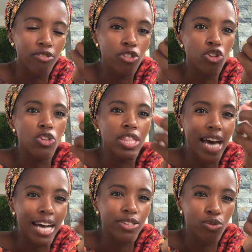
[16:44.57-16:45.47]
You know,
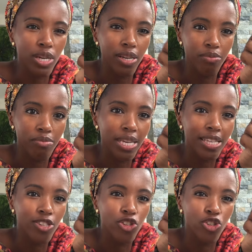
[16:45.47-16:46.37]
that's what it
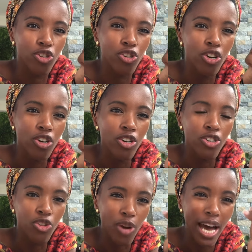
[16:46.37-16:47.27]
means to
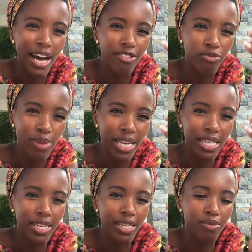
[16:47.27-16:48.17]
have
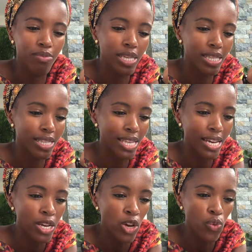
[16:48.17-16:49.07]
money. It means that
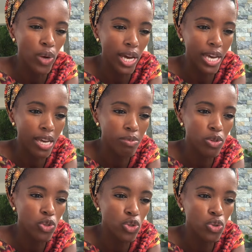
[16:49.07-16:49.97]
we are
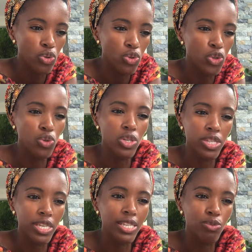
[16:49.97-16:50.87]
able to do the
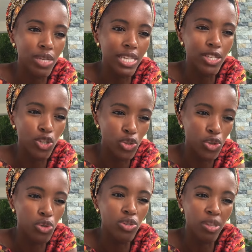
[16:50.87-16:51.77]
things we need to do
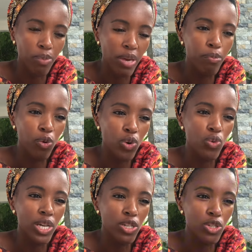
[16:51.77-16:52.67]
with the people we
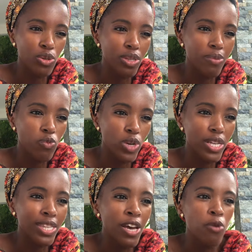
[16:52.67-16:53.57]
want to do them
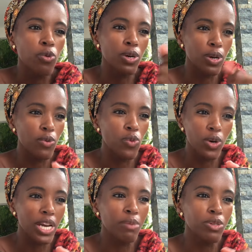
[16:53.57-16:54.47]
with.
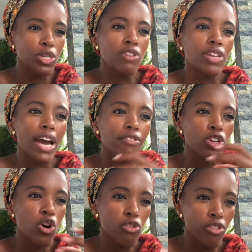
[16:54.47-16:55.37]
We're able to even have an
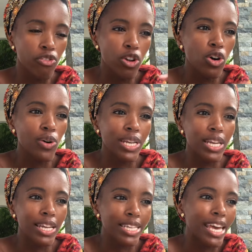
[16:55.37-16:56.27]
overflow
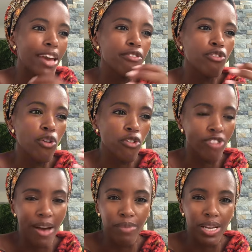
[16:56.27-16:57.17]
and care for
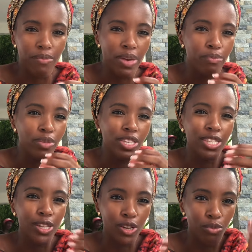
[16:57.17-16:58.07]
family members in
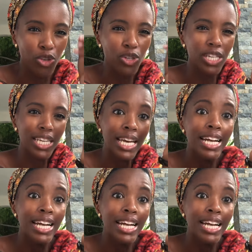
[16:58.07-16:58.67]
the community.